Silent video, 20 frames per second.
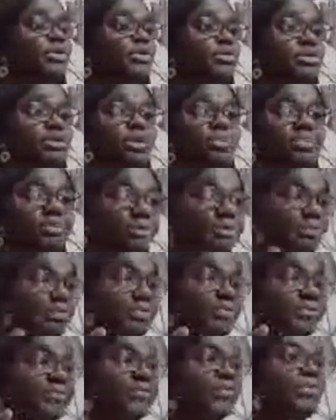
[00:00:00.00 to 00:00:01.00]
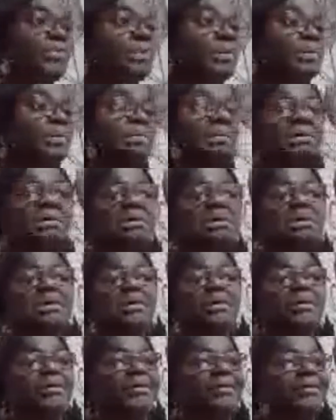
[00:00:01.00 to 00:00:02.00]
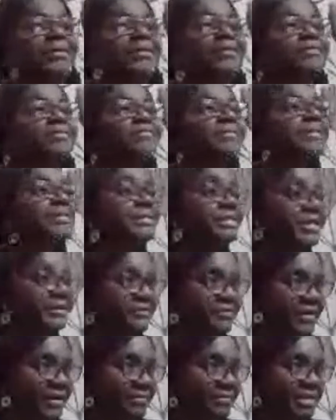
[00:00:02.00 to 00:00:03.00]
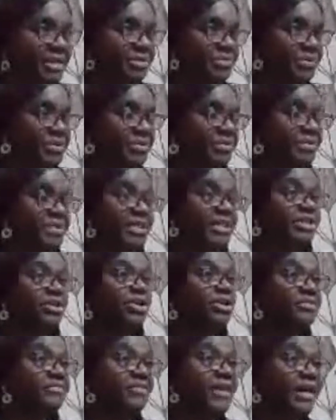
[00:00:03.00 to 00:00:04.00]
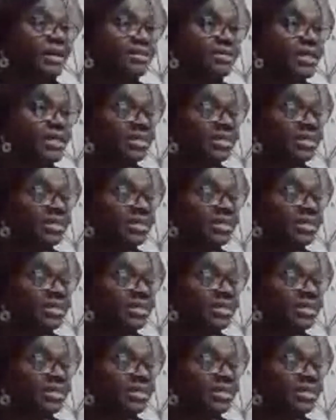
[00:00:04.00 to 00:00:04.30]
Some people feel raising a family, we don't need God factor.